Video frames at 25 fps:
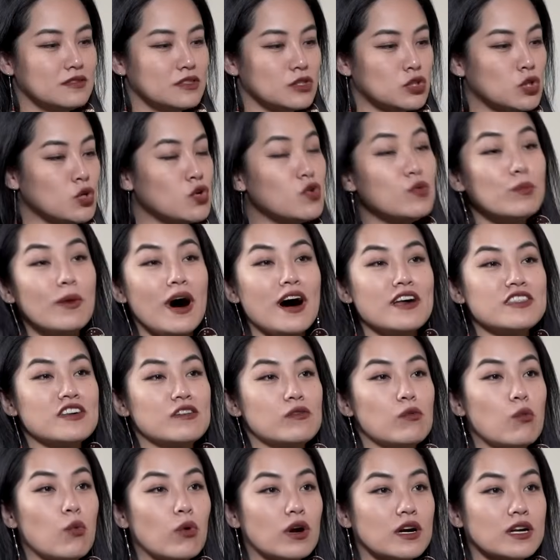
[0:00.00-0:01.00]
2 months
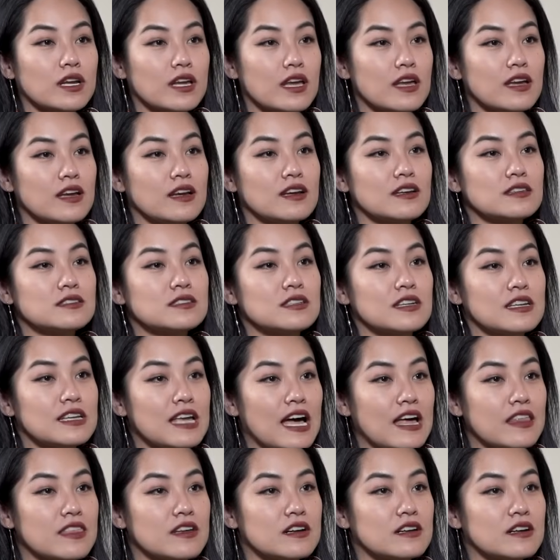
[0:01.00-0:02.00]
of working
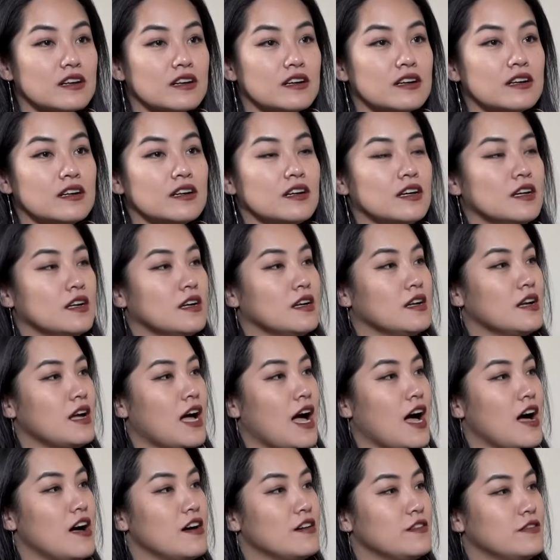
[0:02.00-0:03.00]
together,
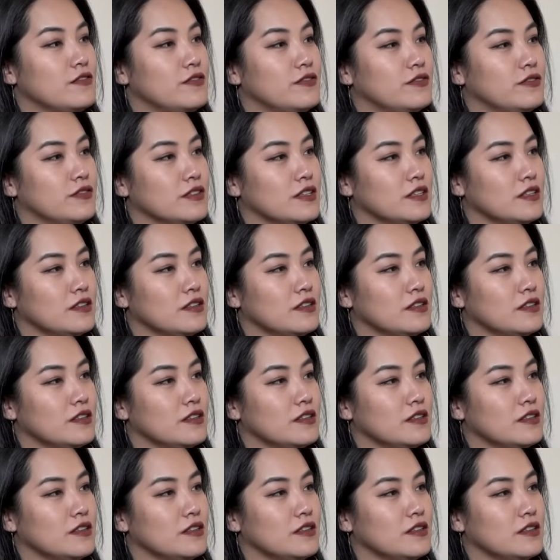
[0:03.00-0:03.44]
have